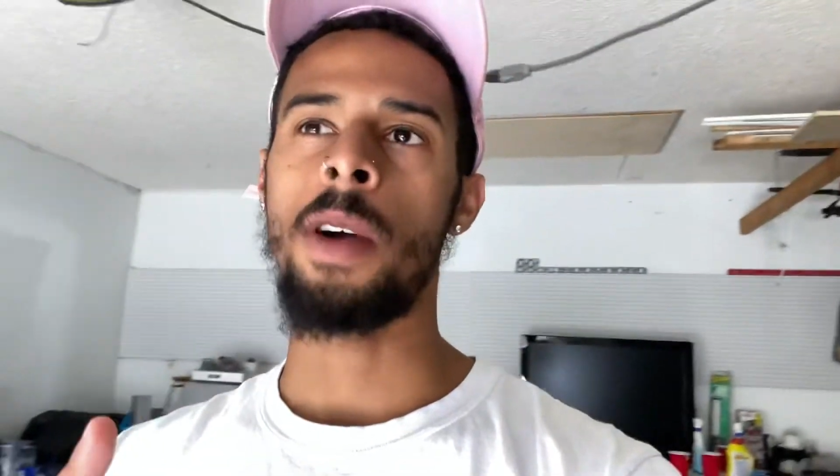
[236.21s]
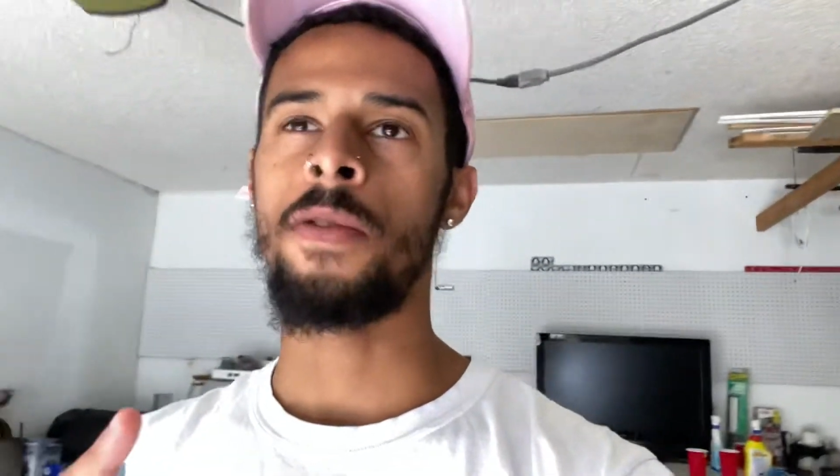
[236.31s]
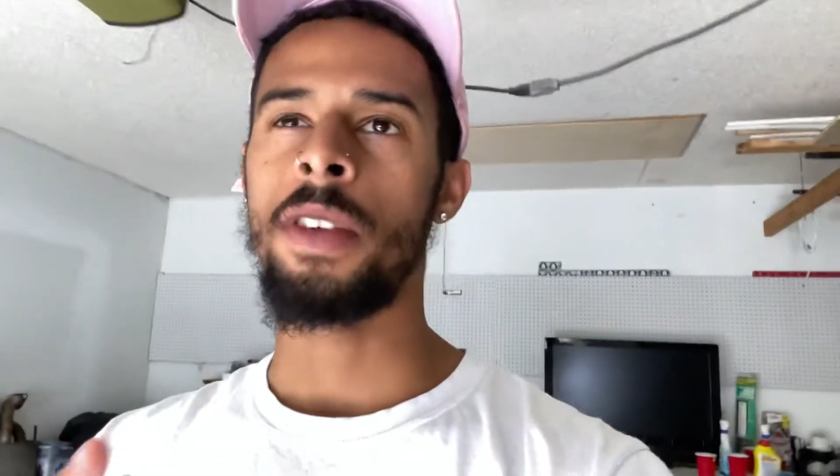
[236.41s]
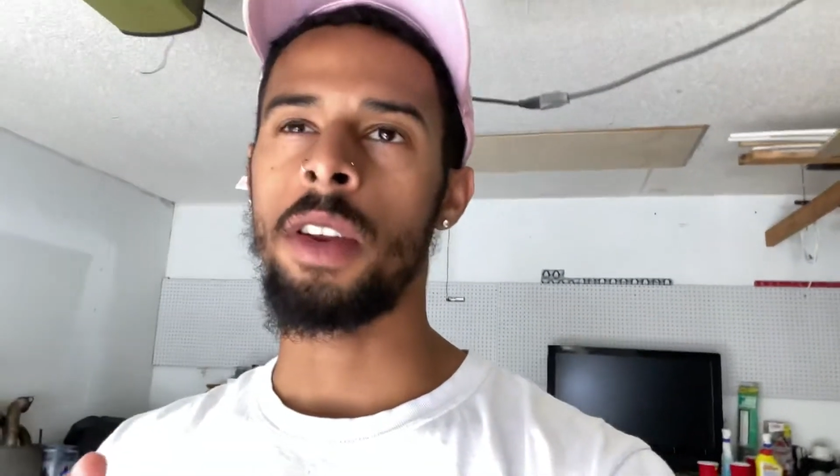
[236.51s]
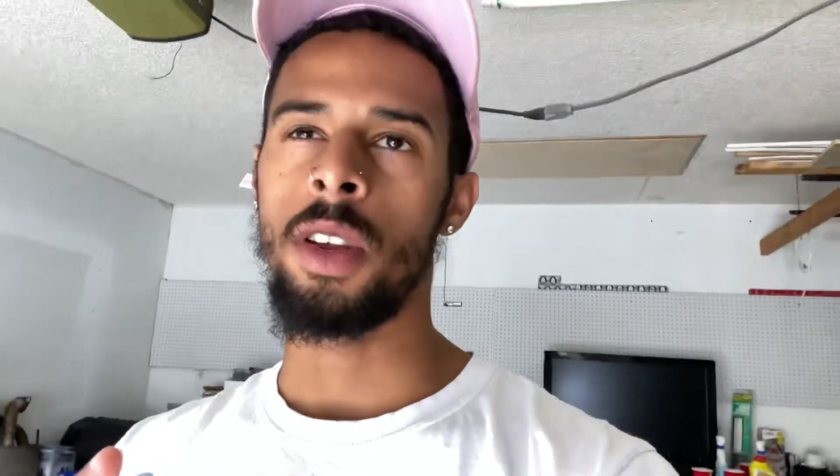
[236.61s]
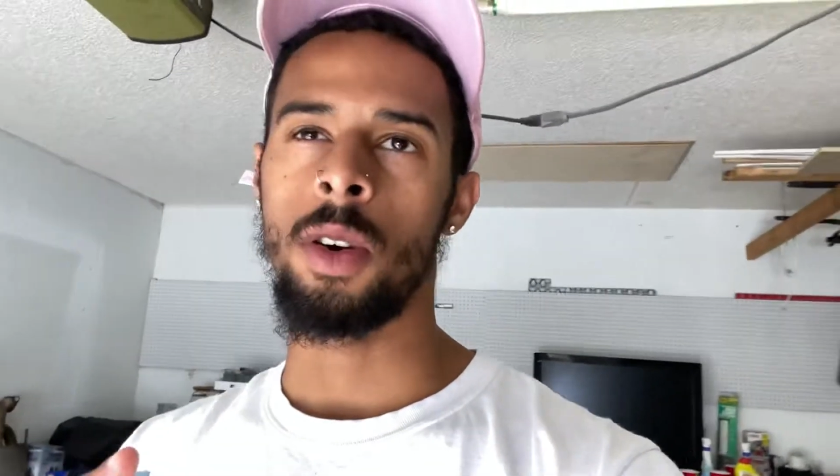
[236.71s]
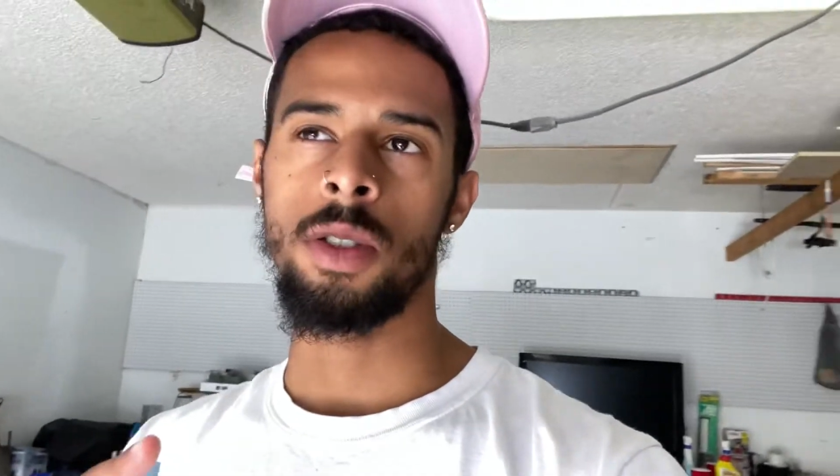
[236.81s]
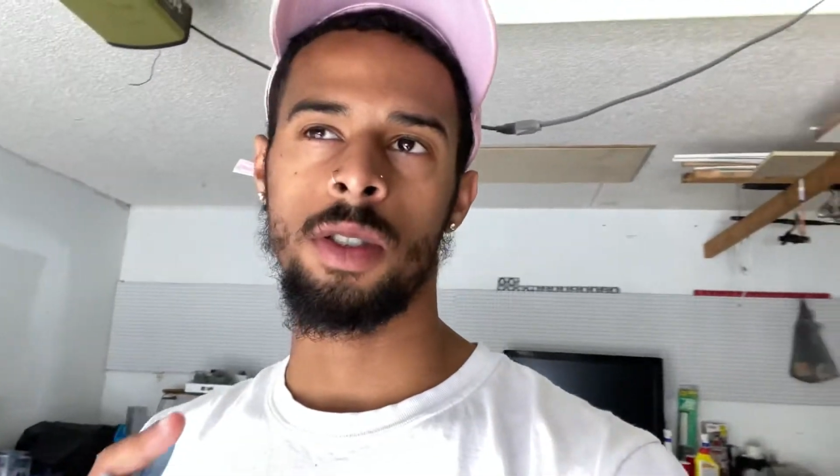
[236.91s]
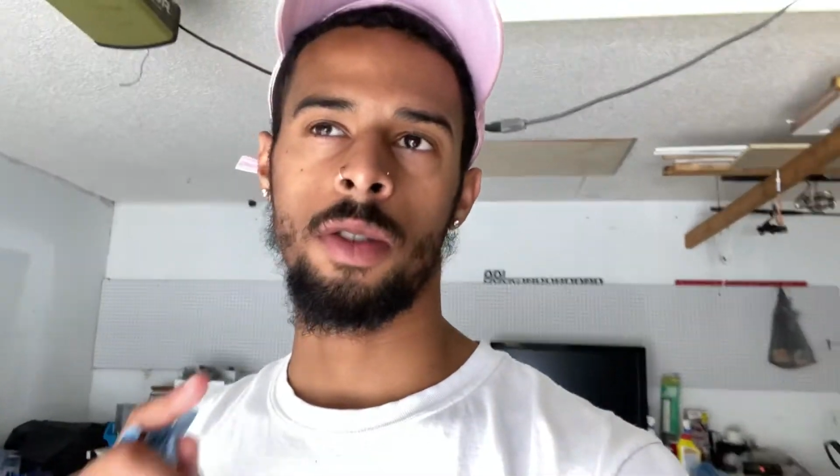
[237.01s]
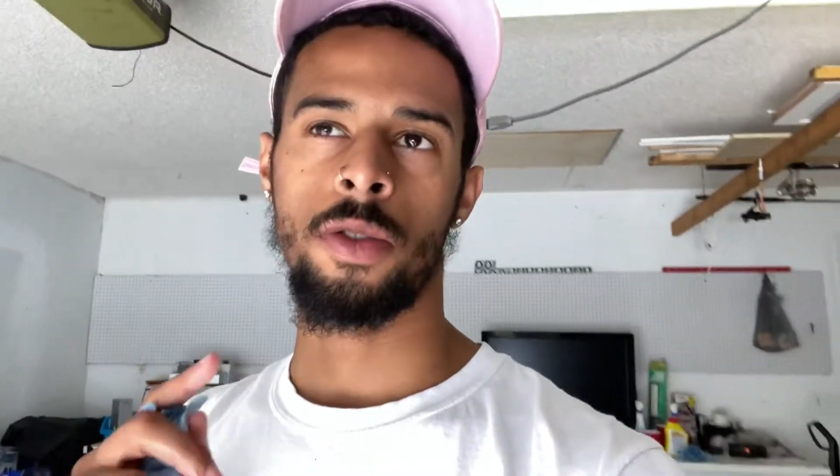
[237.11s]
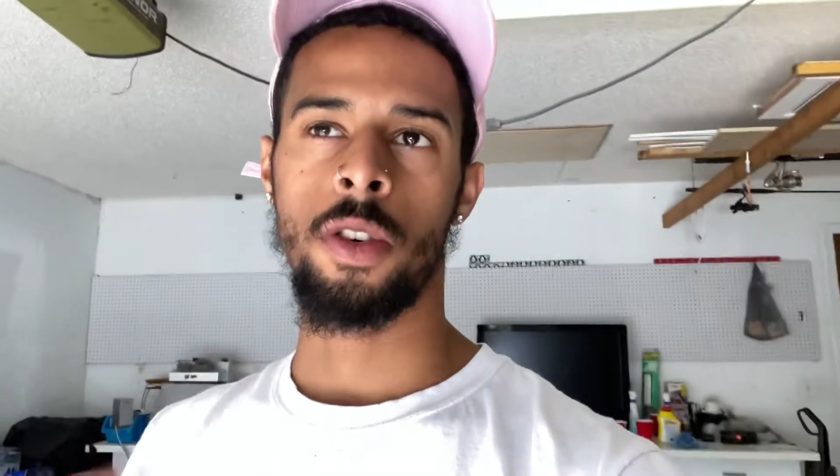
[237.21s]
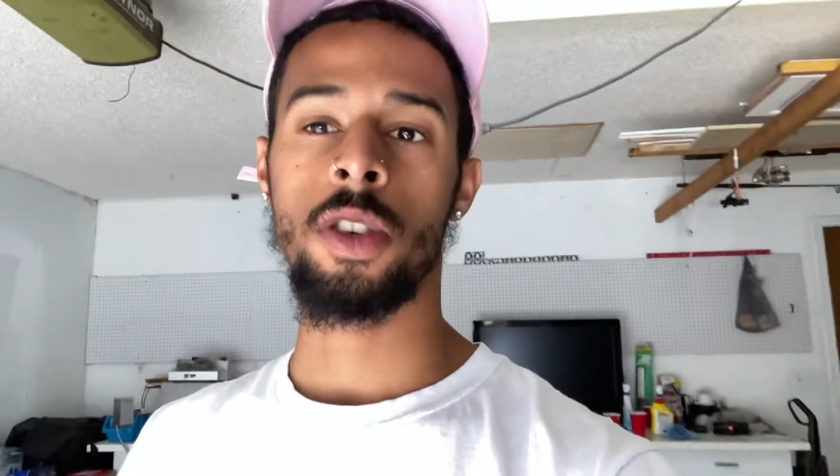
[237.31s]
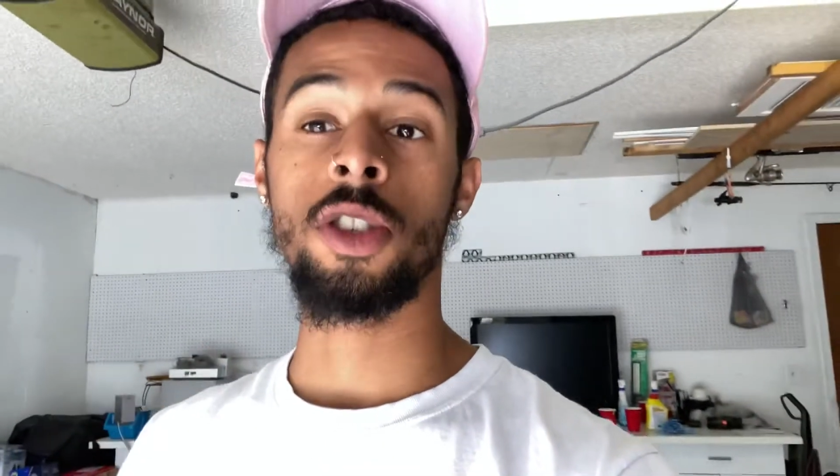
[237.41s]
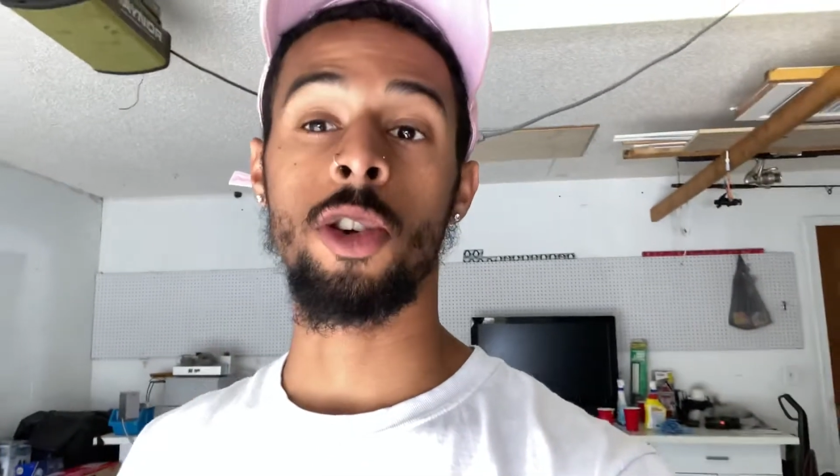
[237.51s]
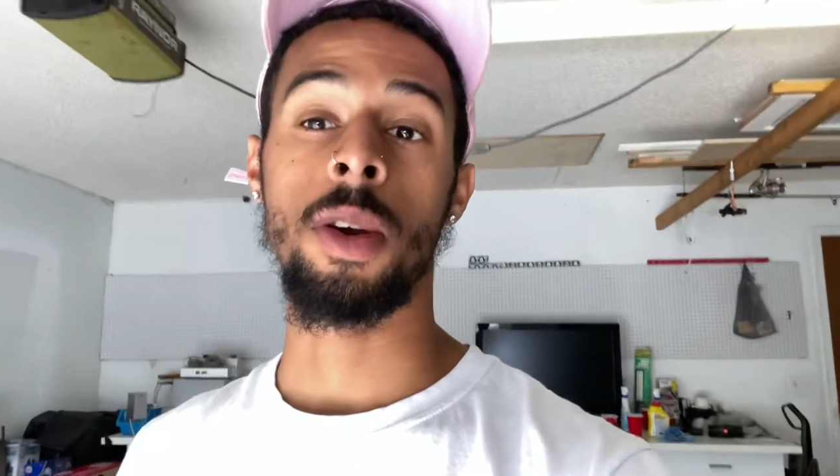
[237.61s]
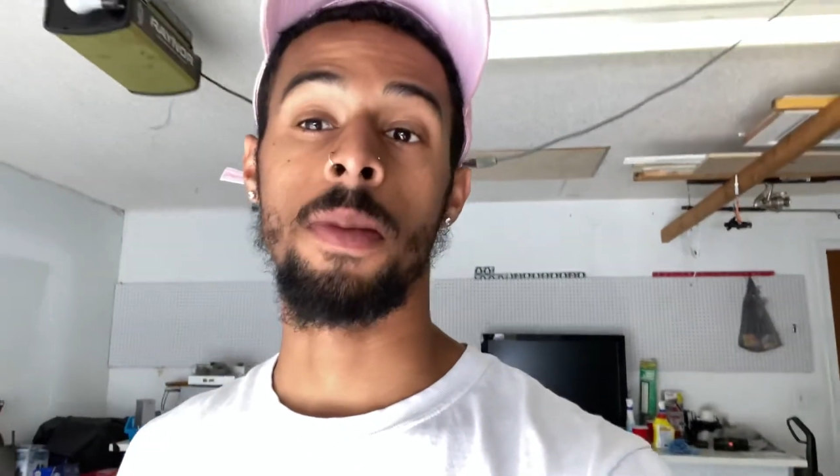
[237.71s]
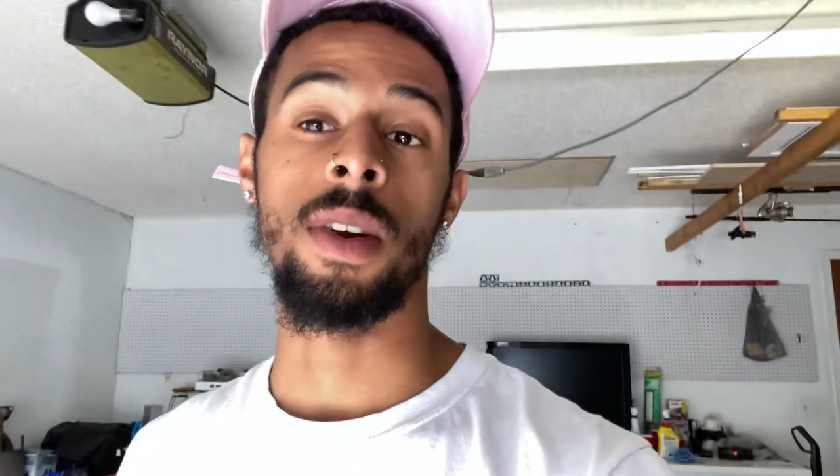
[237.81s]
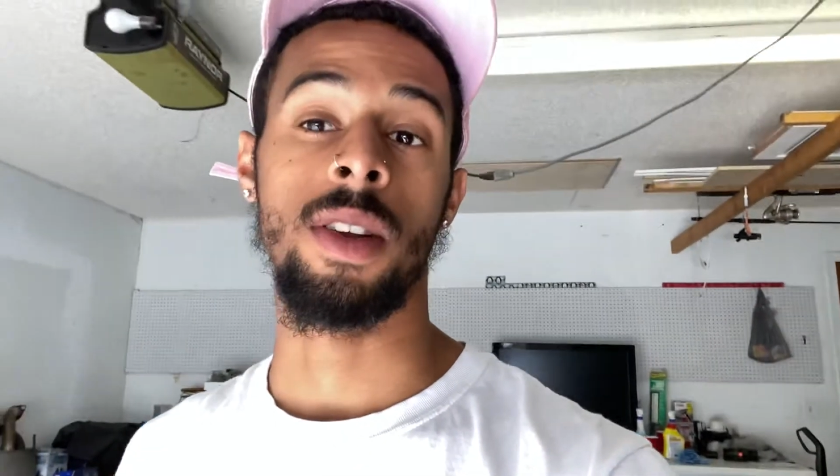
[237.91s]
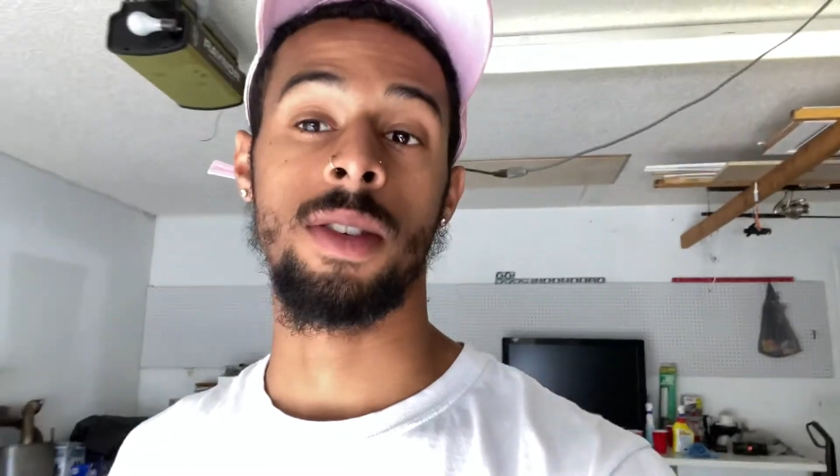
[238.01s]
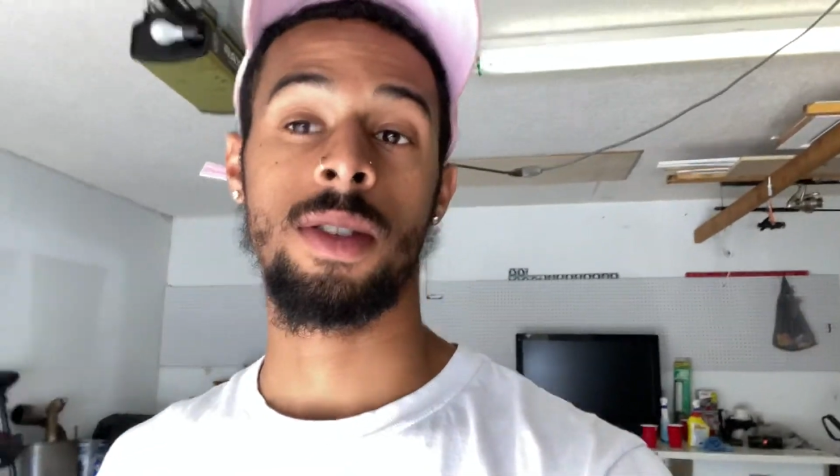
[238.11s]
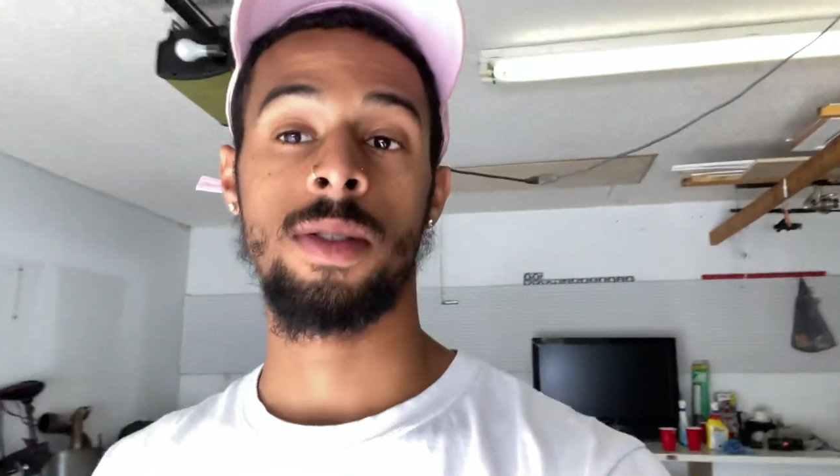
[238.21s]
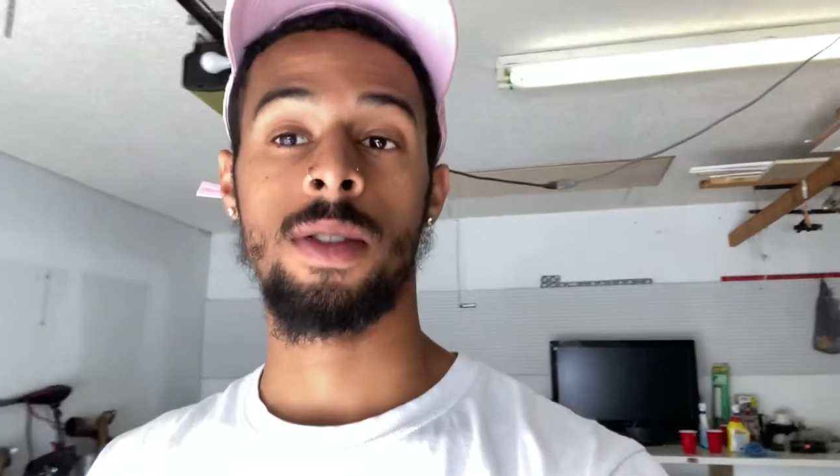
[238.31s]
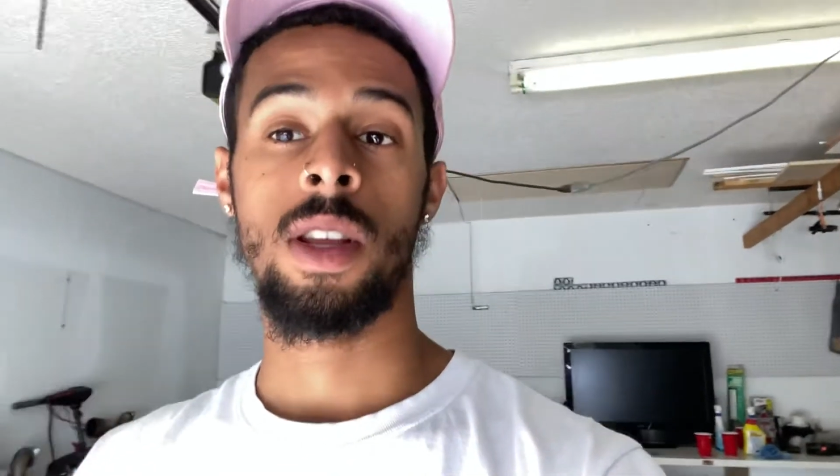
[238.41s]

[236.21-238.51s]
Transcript: videos in the first 3 minutes.